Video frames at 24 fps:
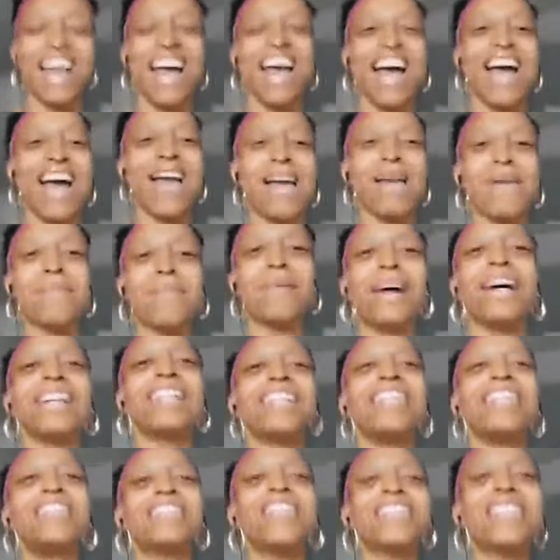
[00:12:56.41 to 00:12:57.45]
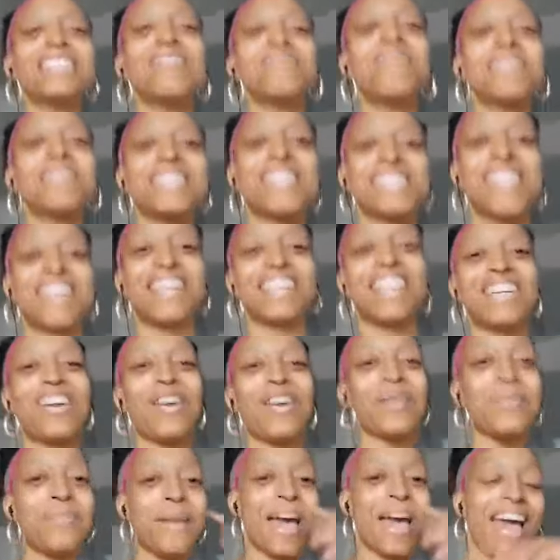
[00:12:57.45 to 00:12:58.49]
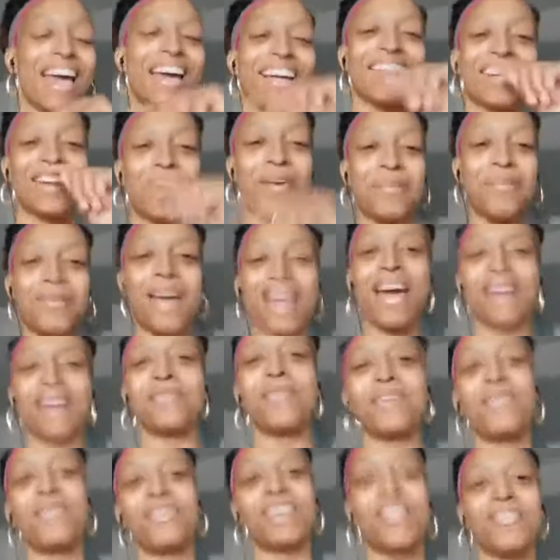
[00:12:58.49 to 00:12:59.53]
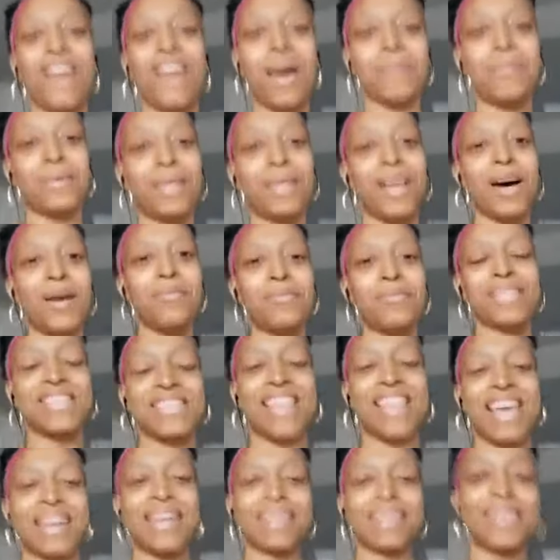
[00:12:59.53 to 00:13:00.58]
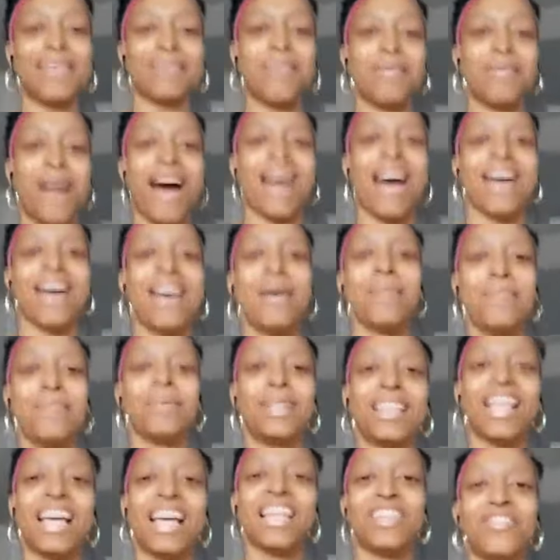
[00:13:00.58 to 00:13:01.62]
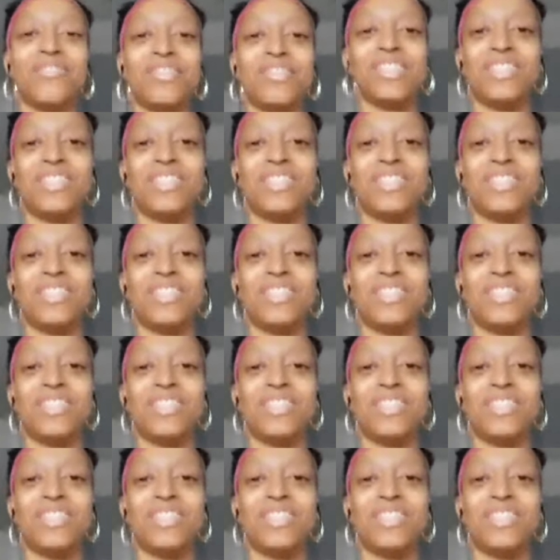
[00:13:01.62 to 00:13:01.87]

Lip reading: Hey, Betty, you just missed it. Go back. We were wrapping up and saying goodbye. But thank you for